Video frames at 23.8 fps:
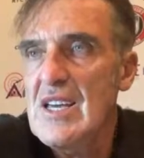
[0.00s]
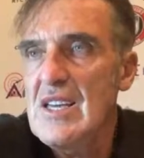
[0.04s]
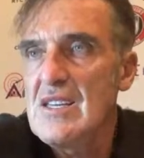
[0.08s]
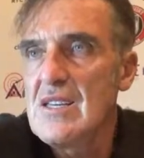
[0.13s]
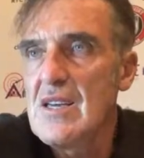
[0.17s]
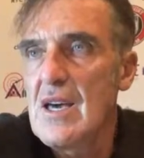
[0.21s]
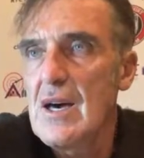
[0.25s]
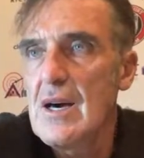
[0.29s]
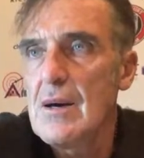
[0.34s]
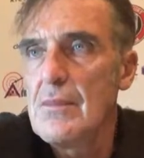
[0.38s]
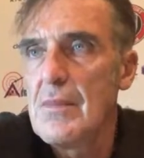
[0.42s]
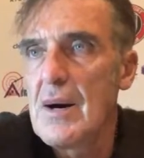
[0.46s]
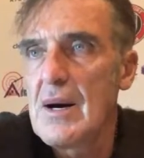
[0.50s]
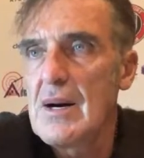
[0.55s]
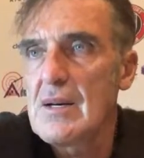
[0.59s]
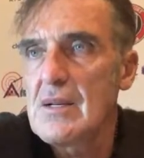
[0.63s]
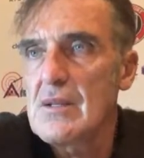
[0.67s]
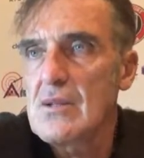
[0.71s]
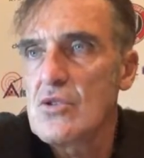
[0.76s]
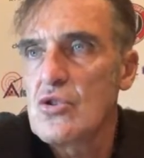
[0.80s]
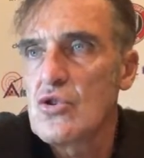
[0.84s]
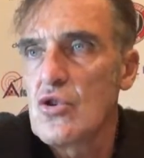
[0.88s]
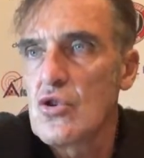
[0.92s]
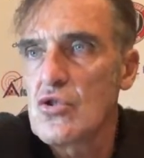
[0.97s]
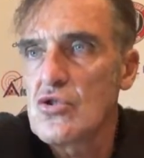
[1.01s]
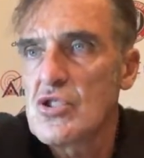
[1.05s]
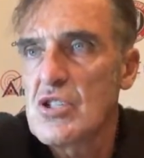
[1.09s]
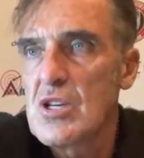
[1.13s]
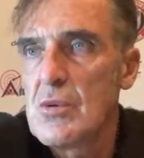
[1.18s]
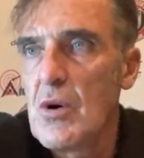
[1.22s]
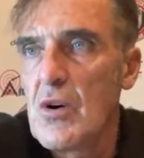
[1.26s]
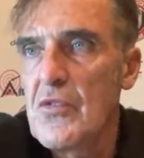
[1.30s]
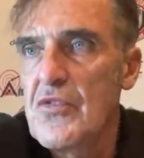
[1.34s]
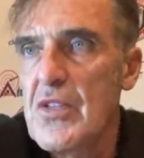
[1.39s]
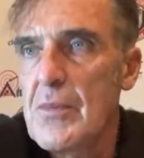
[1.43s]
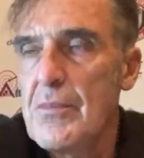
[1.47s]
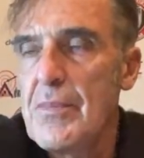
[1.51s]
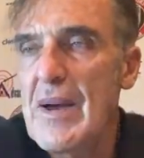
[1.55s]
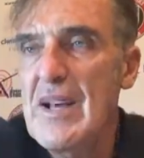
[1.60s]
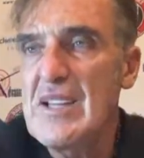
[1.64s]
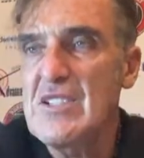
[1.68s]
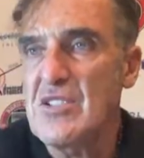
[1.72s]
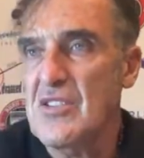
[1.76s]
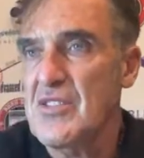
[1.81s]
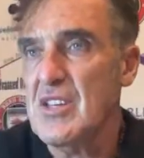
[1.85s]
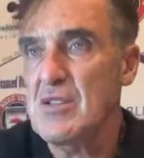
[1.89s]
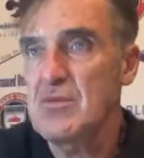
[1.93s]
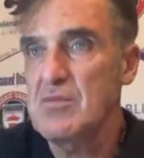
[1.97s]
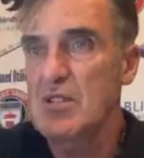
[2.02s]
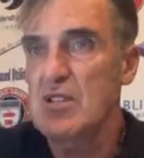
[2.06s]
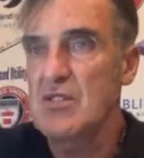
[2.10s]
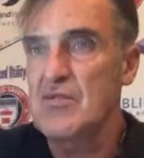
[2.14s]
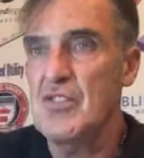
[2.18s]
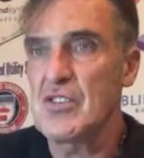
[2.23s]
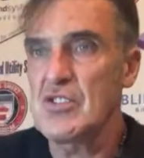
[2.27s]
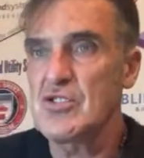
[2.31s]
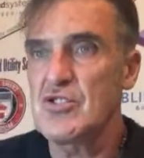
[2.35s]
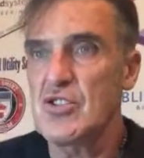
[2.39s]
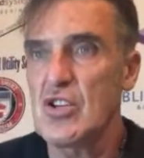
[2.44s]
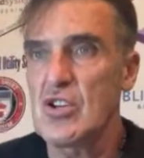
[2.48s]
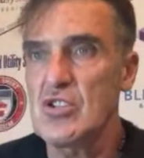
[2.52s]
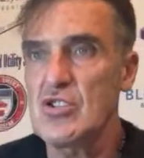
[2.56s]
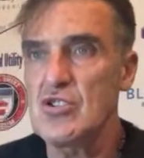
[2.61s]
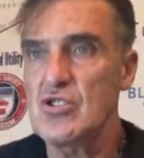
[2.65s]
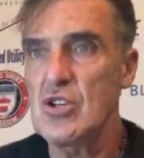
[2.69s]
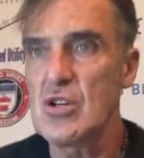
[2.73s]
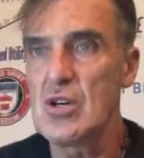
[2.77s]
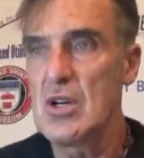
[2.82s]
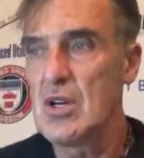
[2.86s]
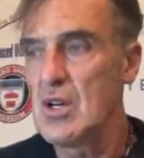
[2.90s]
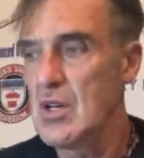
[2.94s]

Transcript: Yeah, Matt Crooks came off the bench. I think it was his first touch.